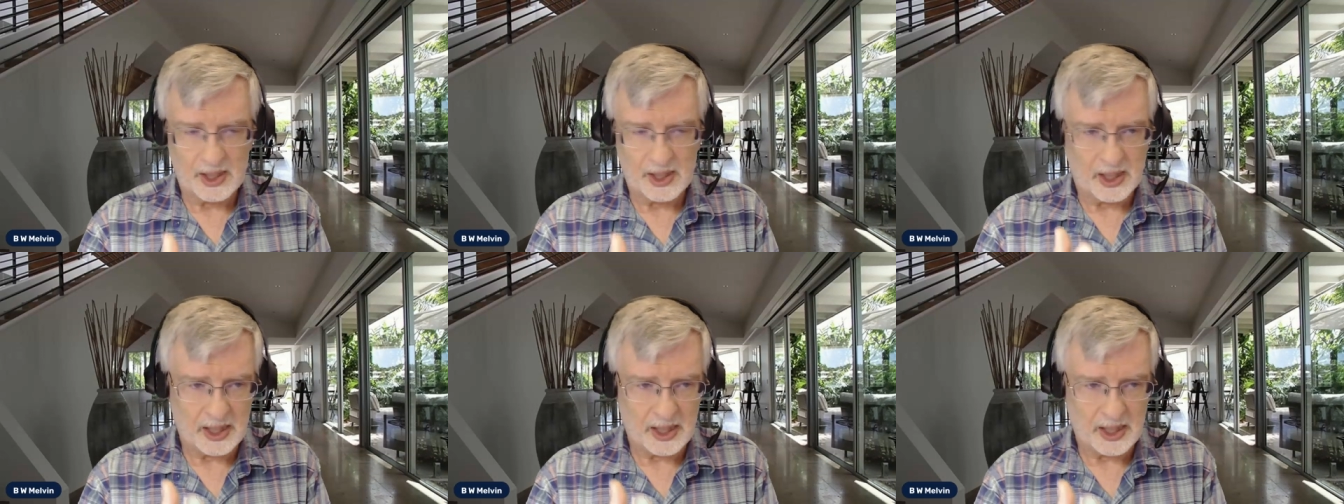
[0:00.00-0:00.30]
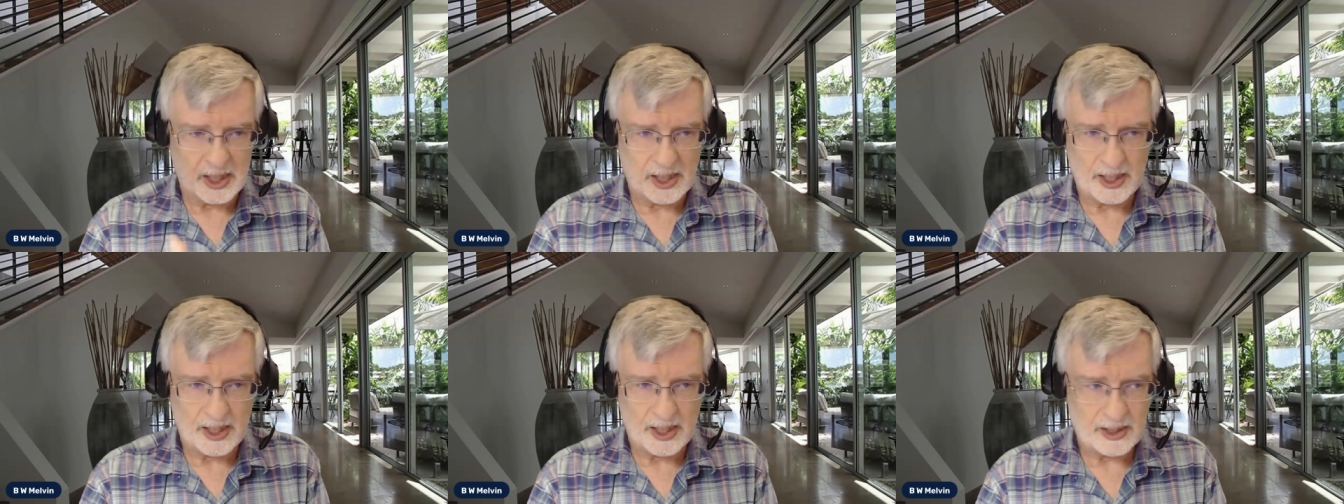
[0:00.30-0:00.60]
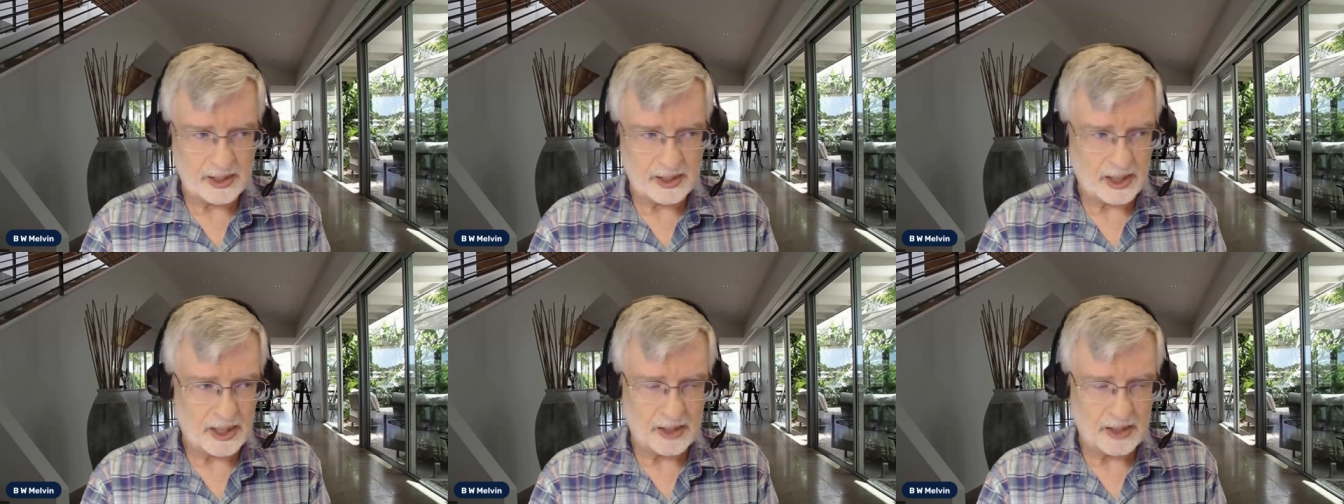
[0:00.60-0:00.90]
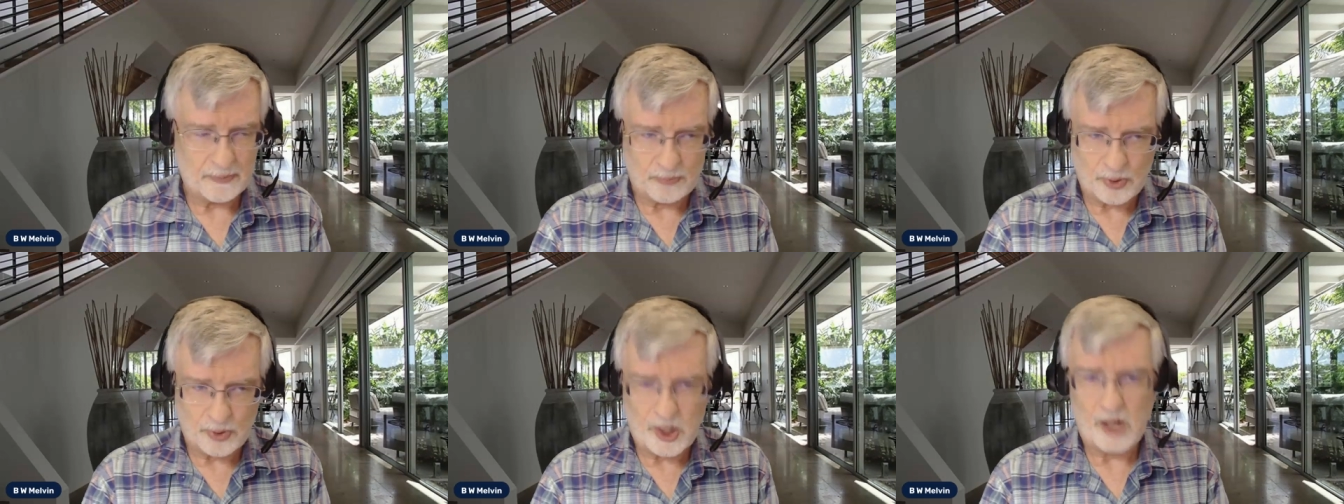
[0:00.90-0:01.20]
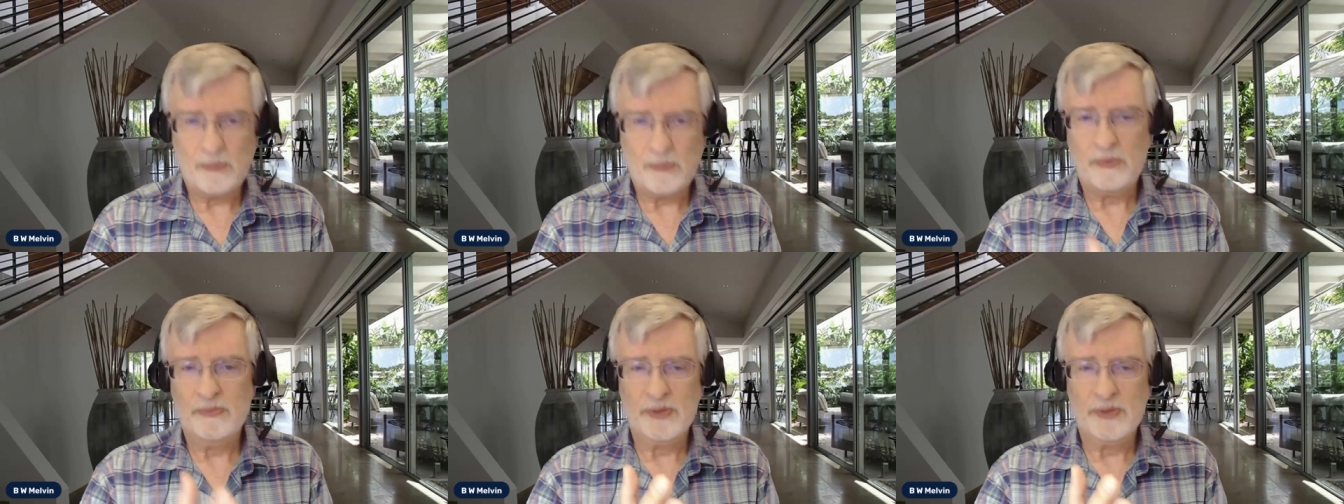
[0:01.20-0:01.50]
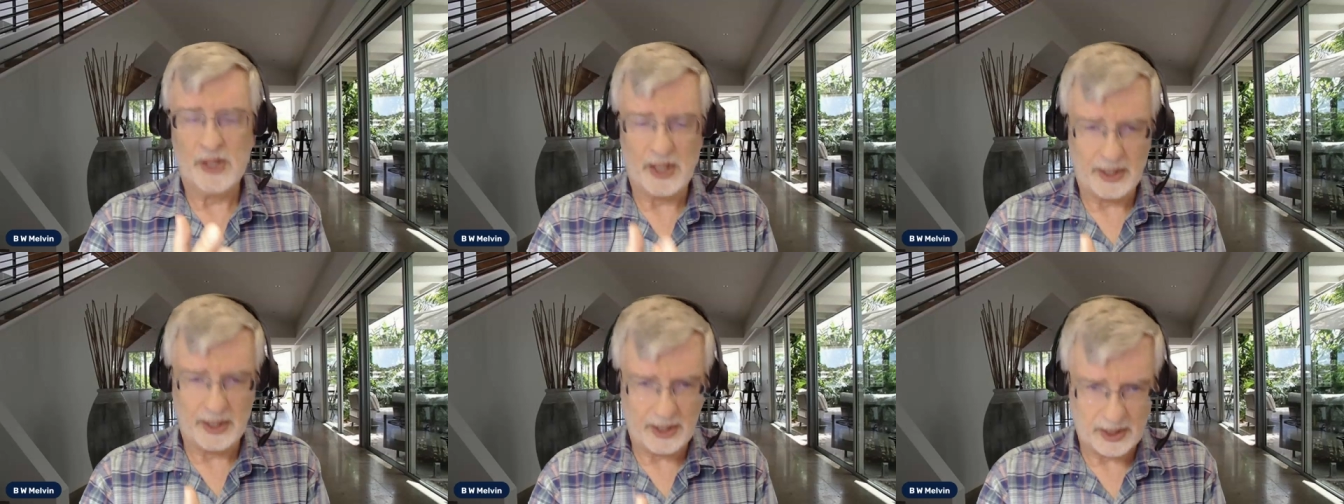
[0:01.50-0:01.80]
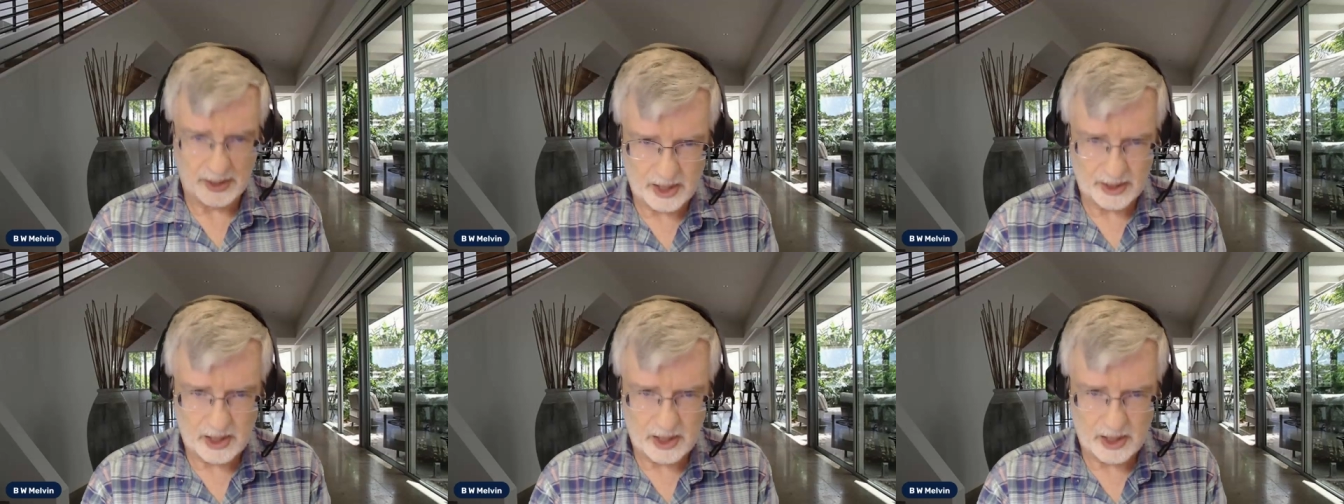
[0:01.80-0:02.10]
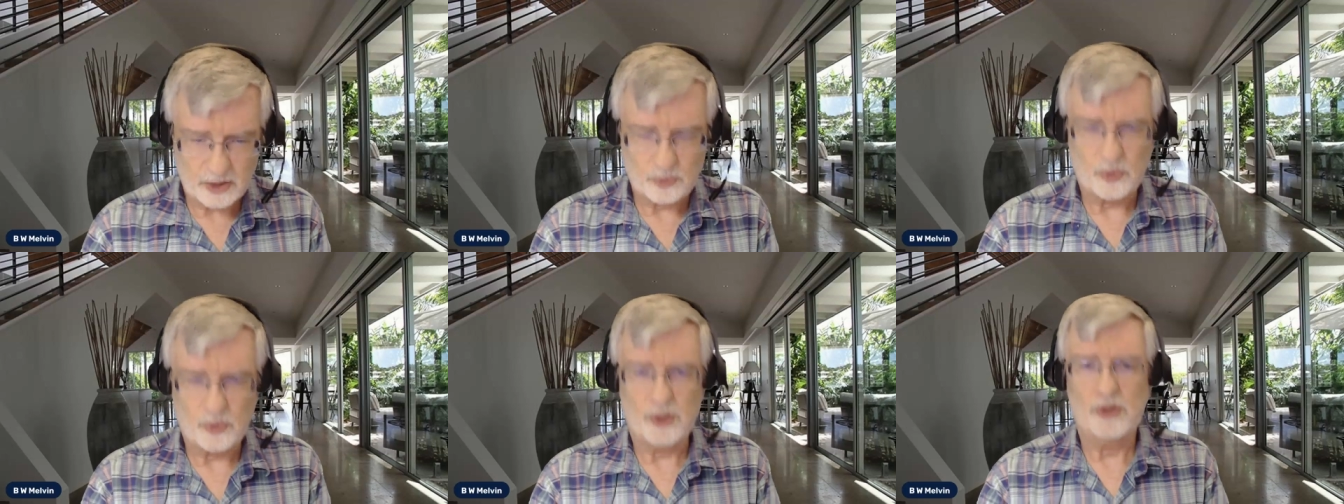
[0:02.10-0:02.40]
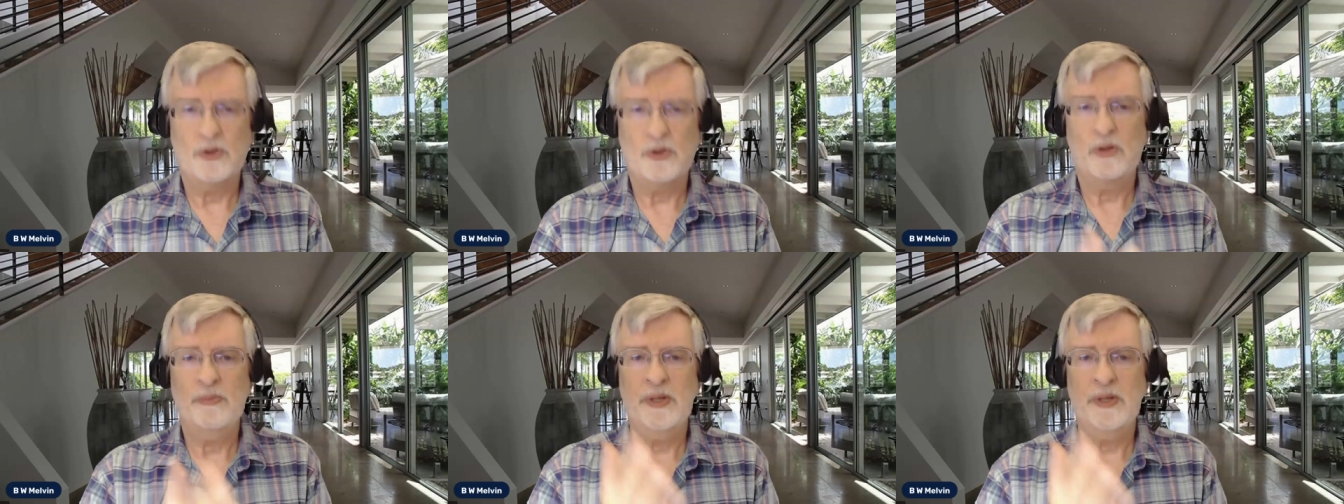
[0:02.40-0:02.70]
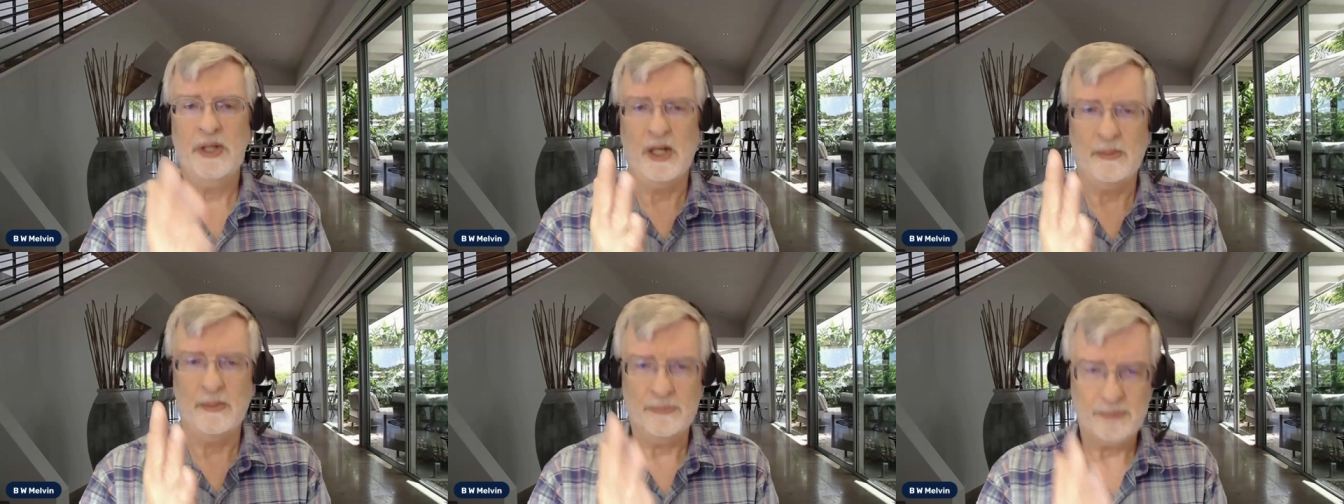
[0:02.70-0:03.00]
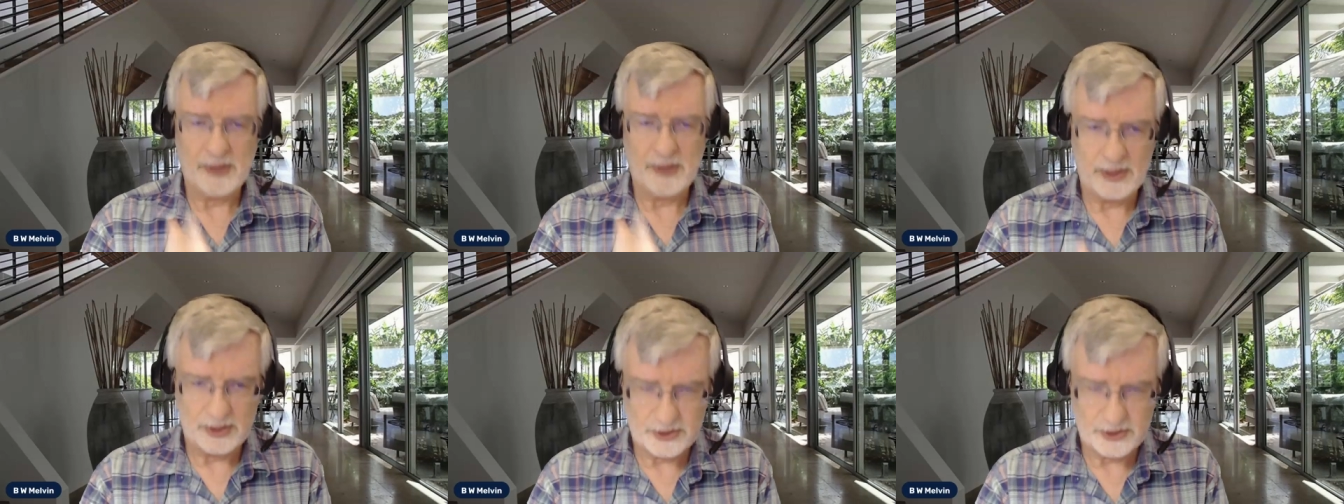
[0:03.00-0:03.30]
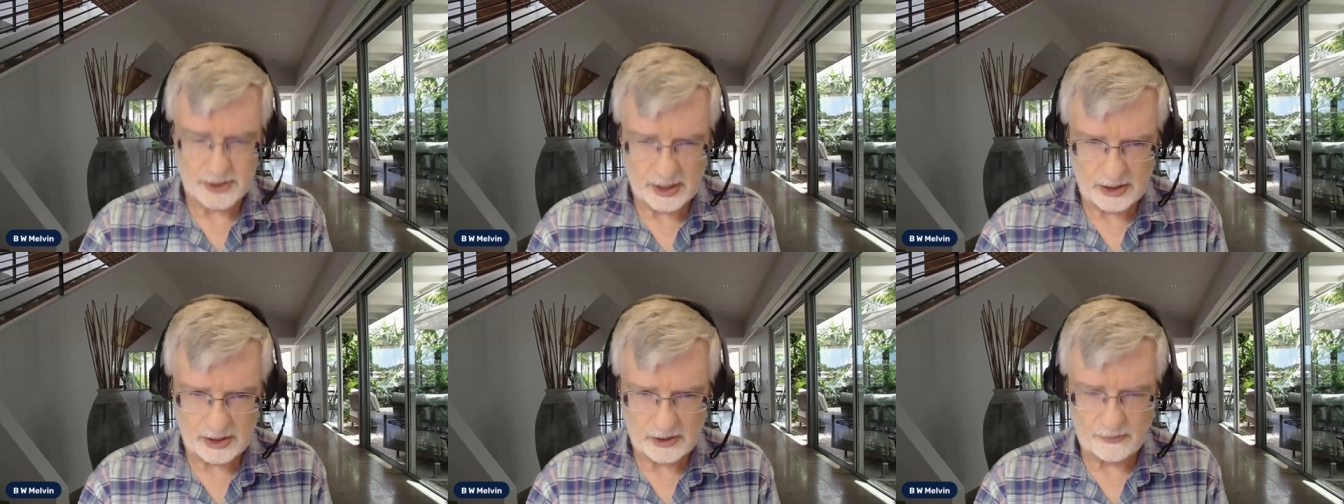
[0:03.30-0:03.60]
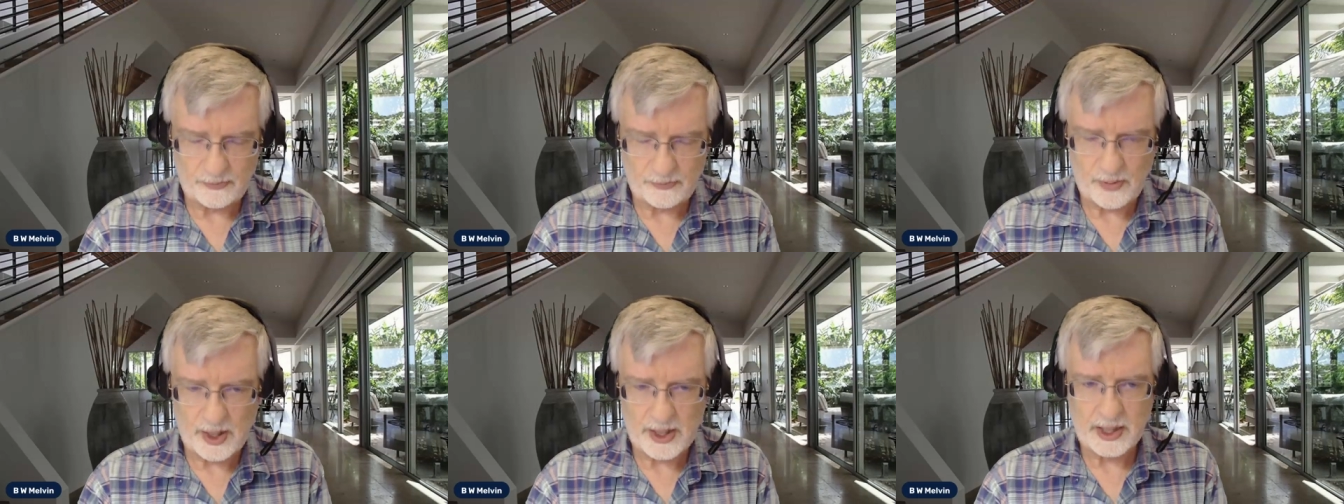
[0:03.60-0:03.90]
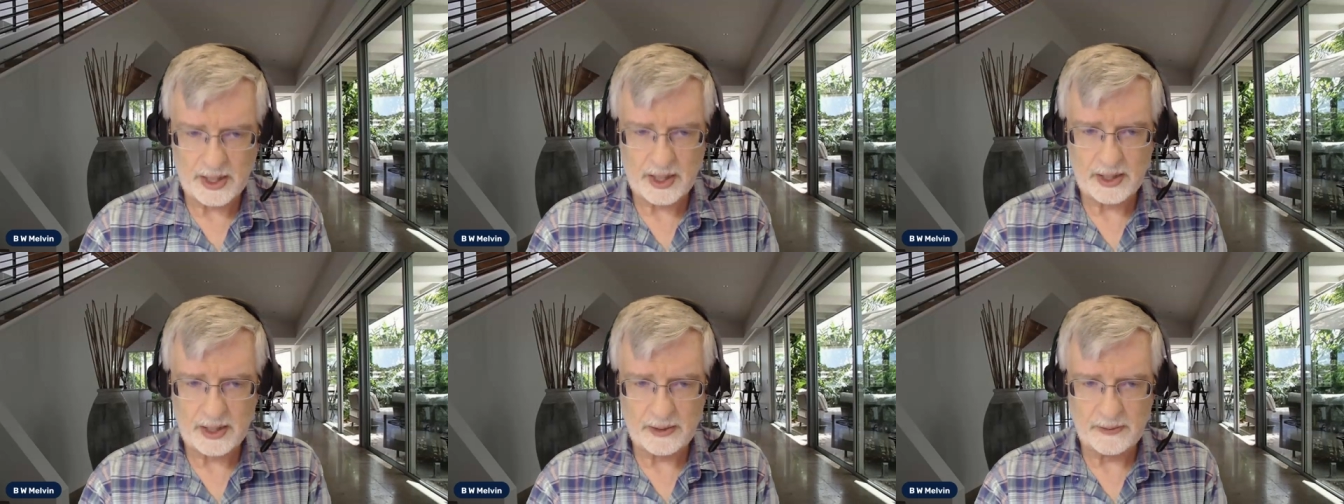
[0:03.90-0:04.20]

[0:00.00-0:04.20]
Uh, and I have problems. I have God's working on me. I'm being sanctified.